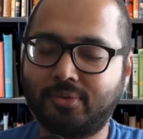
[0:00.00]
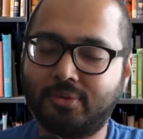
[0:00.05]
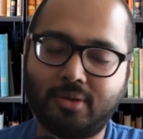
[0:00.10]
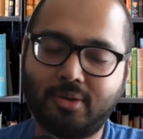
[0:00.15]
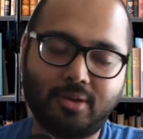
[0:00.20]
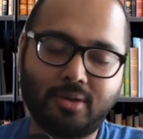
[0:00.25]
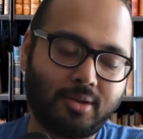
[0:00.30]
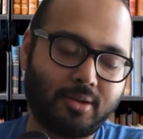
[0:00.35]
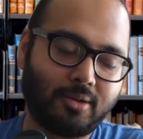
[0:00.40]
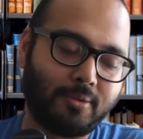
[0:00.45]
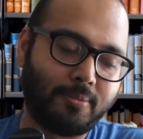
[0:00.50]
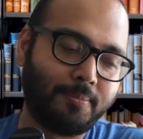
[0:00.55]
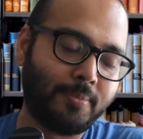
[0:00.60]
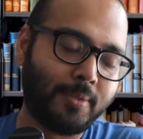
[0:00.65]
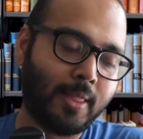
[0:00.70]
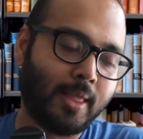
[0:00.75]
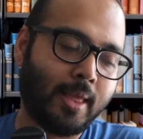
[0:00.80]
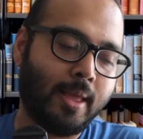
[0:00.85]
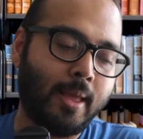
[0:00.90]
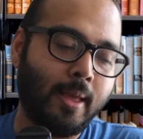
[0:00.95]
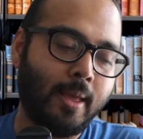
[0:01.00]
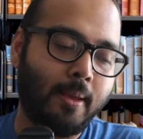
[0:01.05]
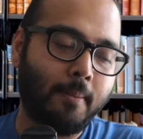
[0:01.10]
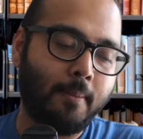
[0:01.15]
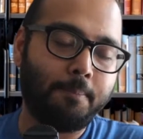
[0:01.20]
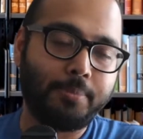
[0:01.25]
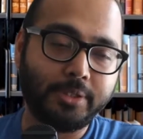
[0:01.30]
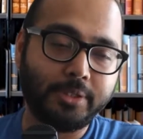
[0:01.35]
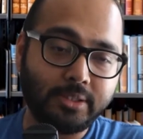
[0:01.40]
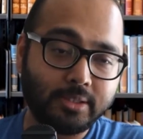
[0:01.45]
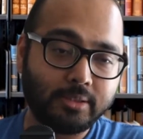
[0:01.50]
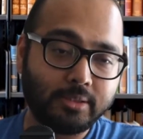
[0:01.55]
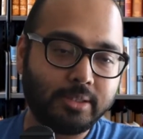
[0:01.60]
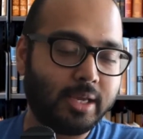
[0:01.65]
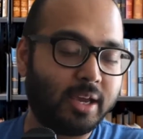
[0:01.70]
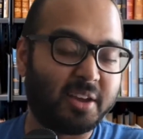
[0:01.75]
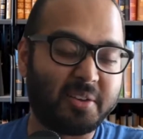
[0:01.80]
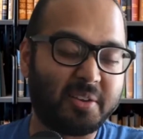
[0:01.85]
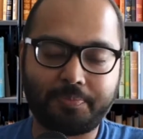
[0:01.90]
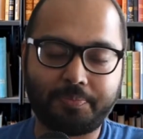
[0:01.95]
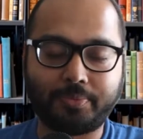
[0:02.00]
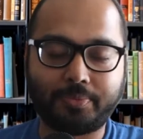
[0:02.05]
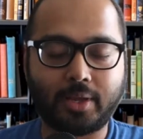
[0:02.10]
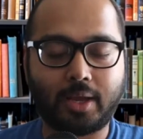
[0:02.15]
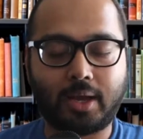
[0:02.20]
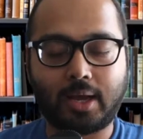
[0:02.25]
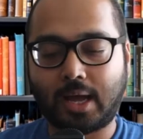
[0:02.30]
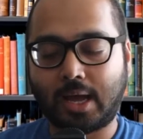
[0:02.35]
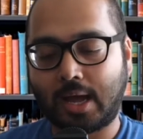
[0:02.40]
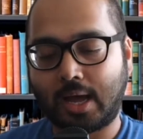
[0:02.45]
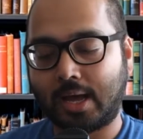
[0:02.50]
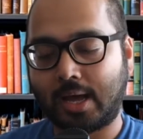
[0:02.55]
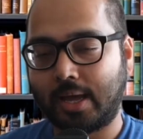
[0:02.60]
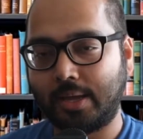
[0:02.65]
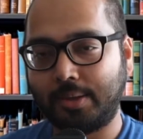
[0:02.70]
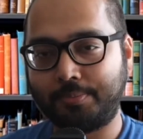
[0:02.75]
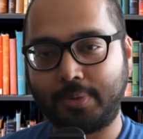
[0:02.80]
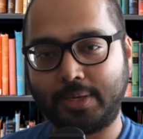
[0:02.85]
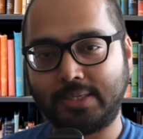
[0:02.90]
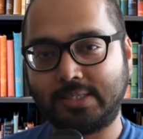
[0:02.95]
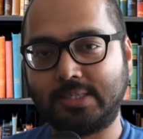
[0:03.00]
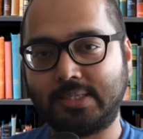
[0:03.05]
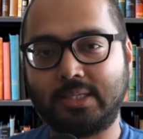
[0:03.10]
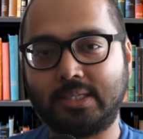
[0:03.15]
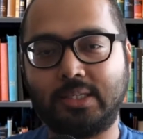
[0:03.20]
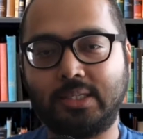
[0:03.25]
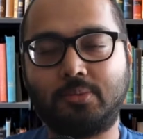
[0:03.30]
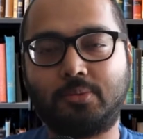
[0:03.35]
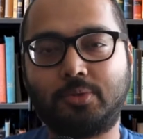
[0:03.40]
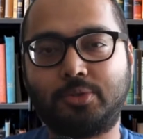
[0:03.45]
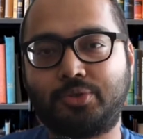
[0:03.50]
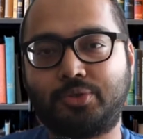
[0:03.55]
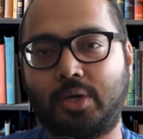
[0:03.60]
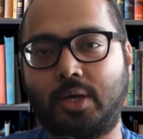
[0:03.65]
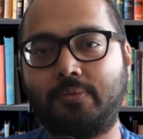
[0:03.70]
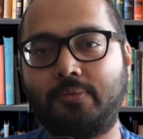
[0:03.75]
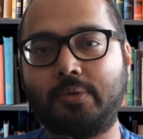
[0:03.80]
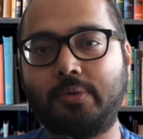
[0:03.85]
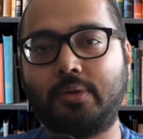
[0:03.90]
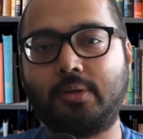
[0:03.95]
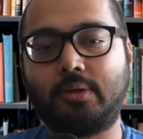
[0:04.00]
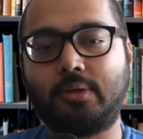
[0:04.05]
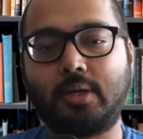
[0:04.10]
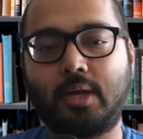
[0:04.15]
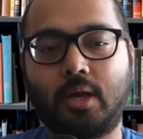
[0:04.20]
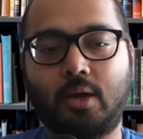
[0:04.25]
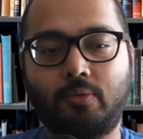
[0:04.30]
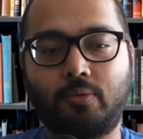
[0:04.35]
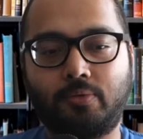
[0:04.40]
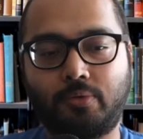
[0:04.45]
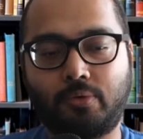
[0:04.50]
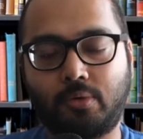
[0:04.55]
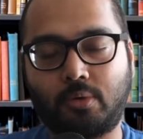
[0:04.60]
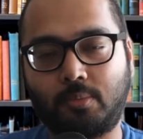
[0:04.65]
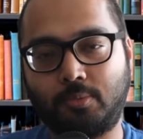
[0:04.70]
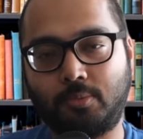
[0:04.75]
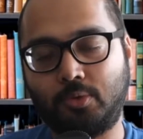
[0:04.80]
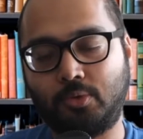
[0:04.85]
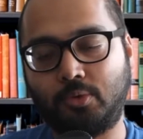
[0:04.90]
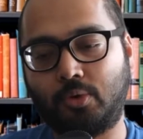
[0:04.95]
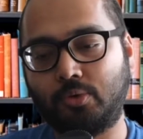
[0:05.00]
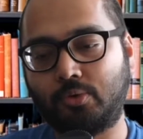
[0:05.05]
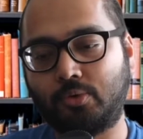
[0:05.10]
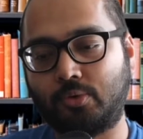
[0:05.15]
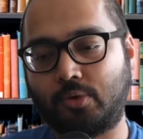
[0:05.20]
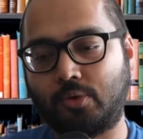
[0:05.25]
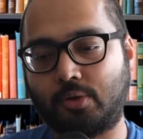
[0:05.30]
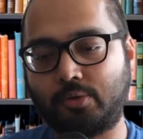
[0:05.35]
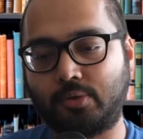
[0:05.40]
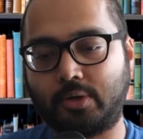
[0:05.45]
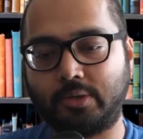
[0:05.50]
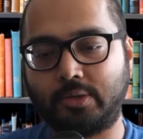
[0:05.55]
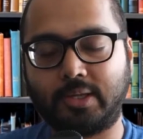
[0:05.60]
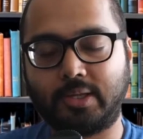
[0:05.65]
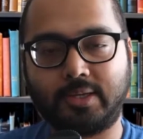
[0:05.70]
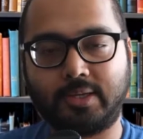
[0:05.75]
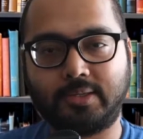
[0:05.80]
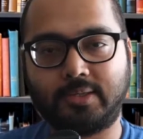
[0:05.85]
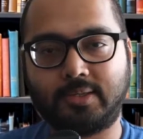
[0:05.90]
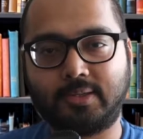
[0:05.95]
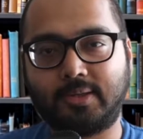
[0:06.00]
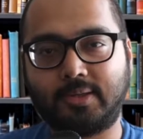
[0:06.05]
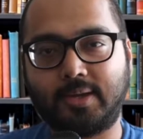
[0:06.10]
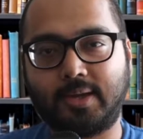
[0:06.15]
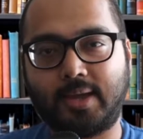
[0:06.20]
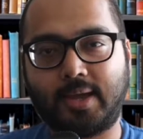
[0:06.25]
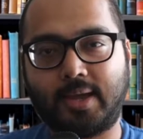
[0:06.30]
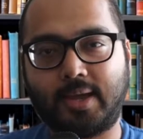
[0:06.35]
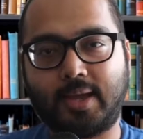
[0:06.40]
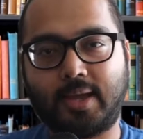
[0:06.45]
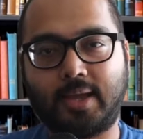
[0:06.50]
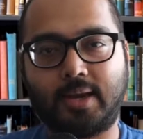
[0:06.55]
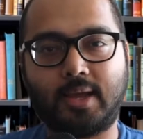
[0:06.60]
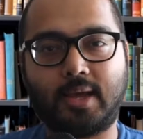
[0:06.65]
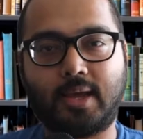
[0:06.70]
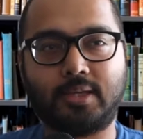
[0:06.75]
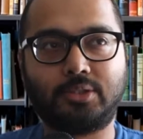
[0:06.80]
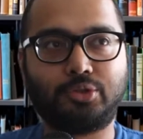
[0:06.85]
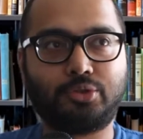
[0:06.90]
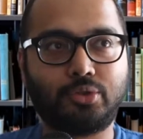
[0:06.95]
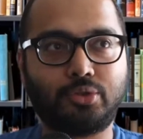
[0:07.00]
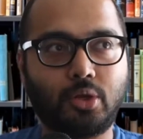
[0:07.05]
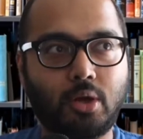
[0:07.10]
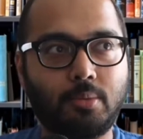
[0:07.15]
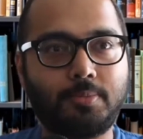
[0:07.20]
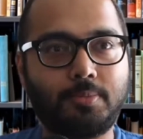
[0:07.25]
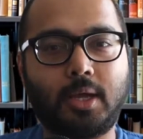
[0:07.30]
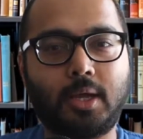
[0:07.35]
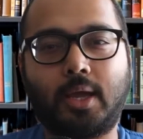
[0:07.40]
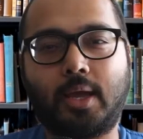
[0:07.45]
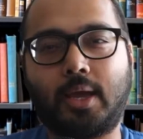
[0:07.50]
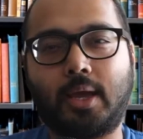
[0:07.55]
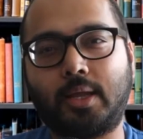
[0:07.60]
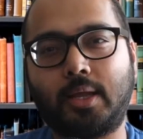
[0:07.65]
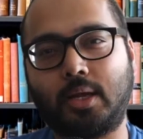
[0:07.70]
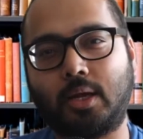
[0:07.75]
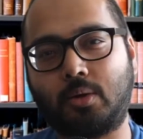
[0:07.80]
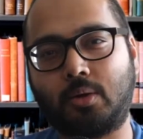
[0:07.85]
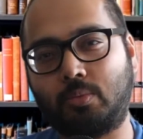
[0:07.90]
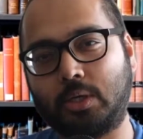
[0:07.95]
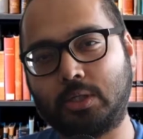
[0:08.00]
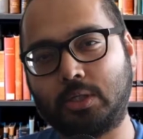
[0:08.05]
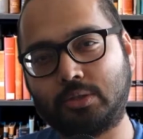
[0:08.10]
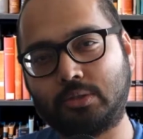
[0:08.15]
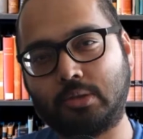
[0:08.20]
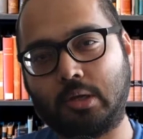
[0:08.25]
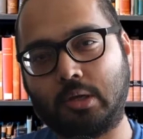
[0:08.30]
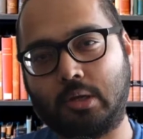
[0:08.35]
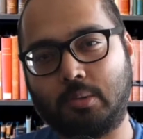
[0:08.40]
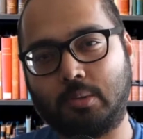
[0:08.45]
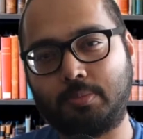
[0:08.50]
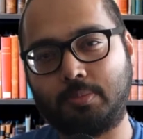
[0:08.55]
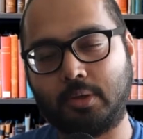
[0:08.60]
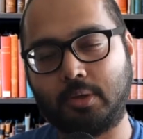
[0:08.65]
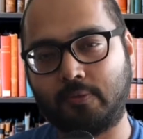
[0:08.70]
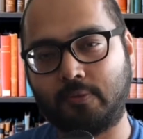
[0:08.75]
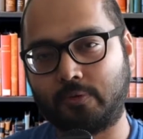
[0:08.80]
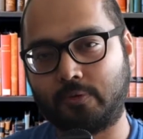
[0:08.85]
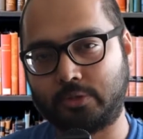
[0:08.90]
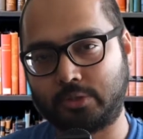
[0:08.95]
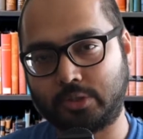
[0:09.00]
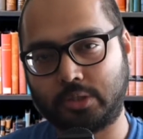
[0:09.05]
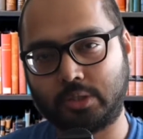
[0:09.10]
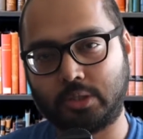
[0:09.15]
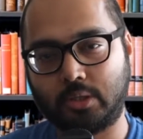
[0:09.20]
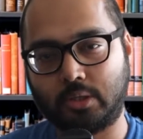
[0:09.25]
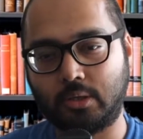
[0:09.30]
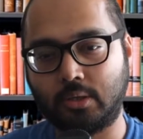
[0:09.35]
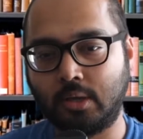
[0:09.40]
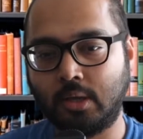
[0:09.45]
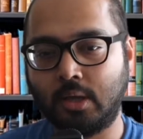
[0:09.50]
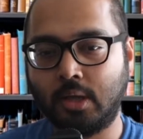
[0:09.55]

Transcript: But yeah, I basically was driving down from New York to North Carolina, and I stopped at a rest stop in Virginia.